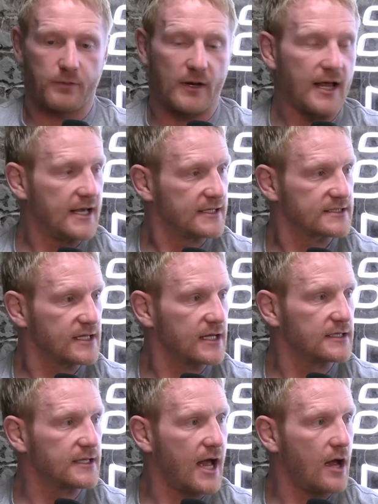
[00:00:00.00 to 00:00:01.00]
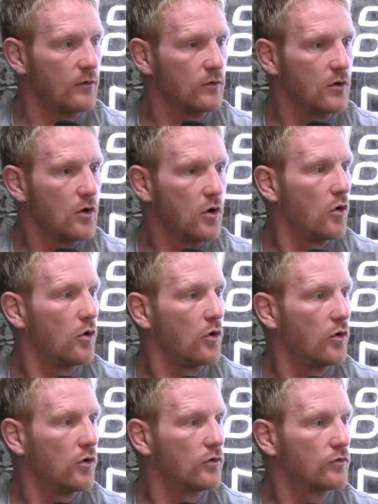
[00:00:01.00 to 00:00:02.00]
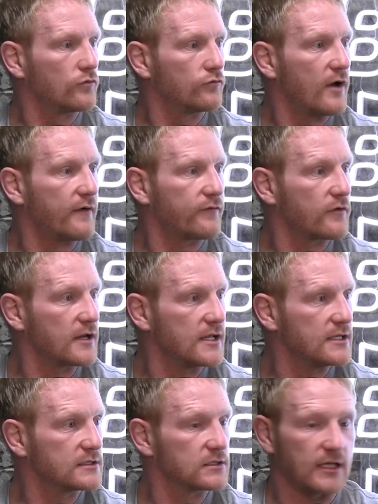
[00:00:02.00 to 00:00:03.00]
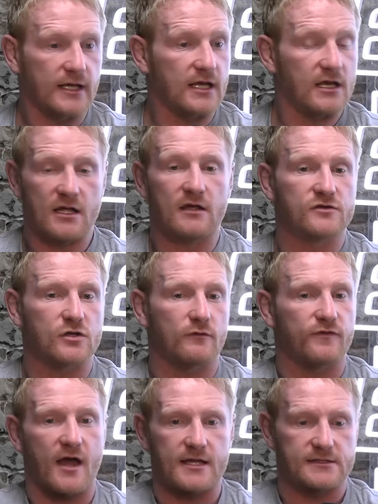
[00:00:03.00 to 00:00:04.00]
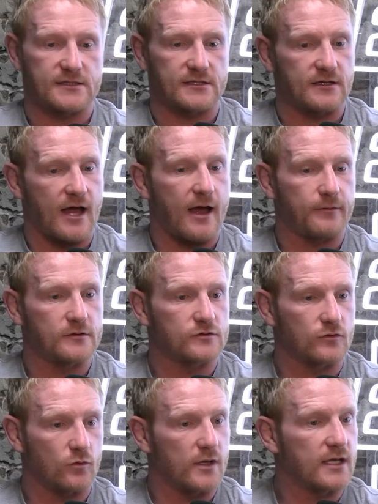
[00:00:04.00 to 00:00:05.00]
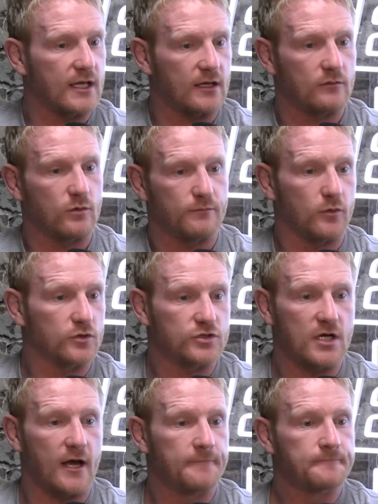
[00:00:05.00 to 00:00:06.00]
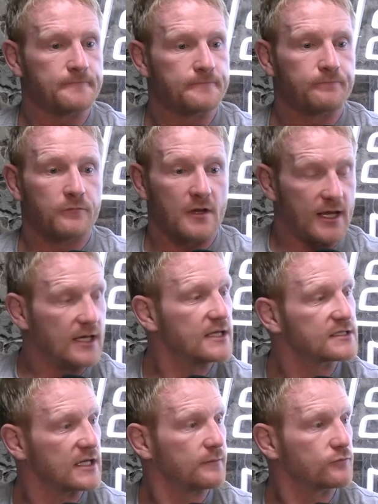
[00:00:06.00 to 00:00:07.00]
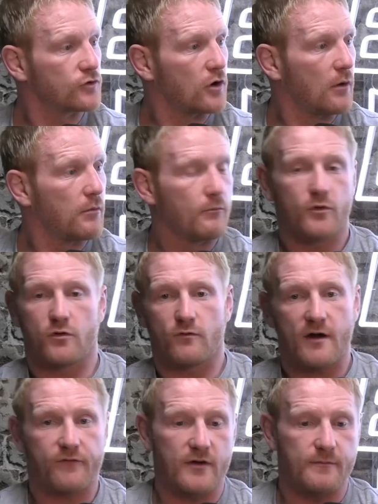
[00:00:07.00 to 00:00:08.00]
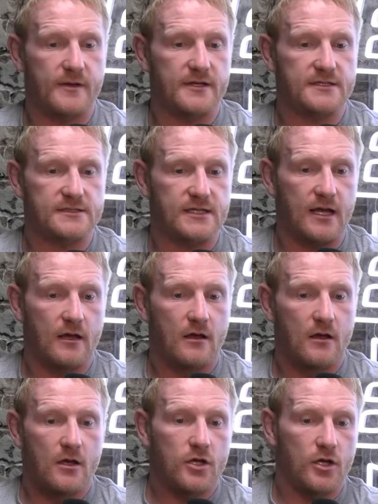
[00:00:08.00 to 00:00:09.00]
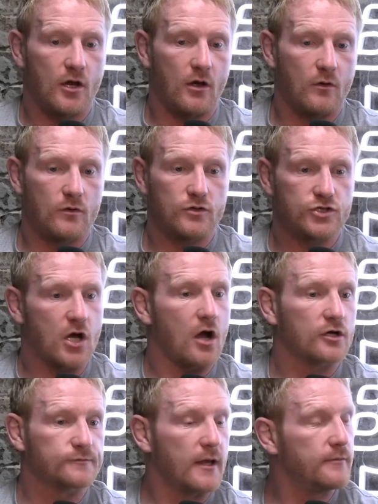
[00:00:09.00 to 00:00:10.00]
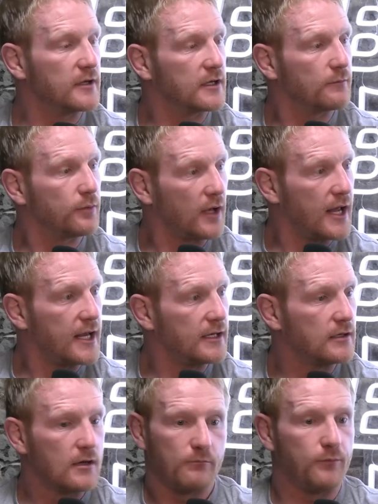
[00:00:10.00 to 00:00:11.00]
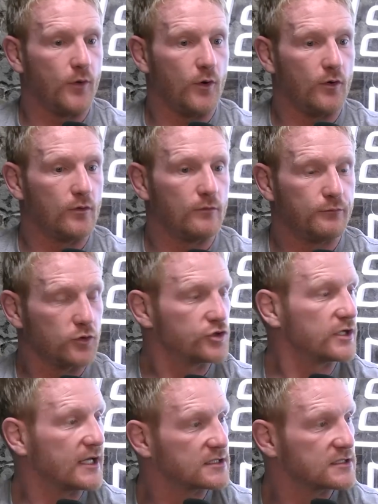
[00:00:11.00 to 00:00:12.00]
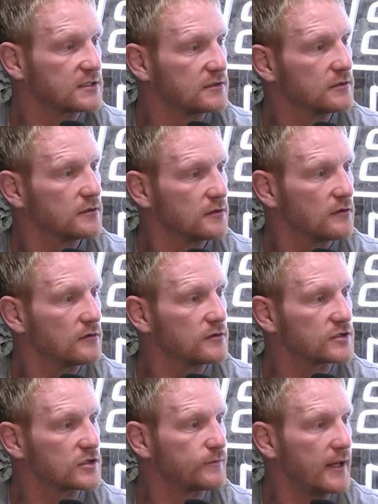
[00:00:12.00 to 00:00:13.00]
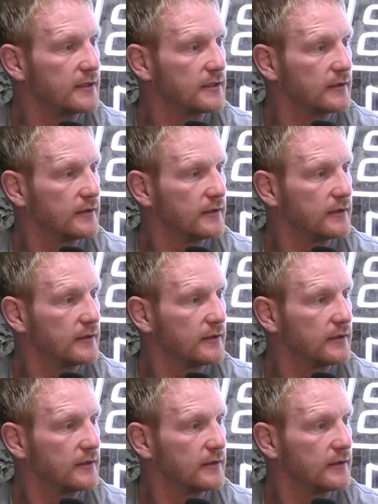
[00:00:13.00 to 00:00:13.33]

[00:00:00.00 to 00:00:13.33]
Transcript: players staying down, or referees like so if that incident happens on the weekend with Butcher, it is a hip drop, but the referee misses it. You know, Sharks maybe complain, but Butcher gets suspended.